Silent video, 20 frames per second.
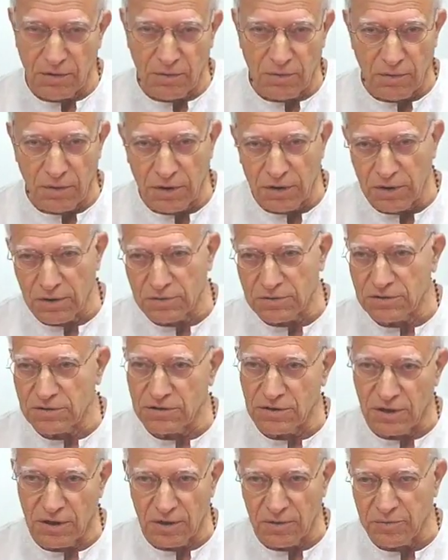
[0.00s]
what a
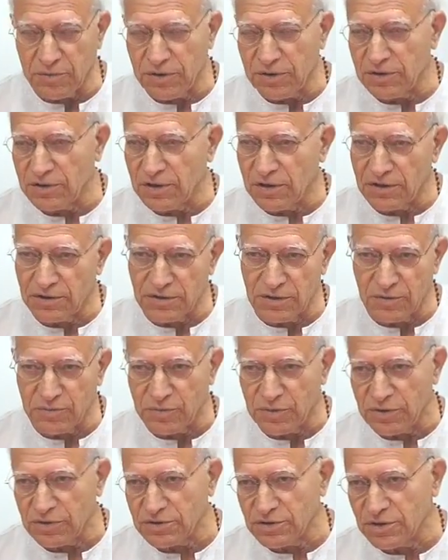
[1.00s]
sharp,
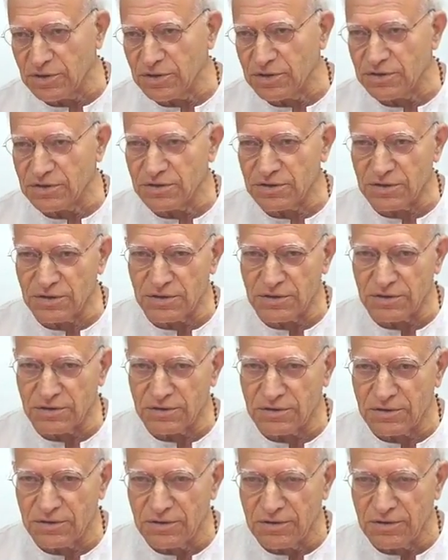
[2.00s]
intelligent person this is.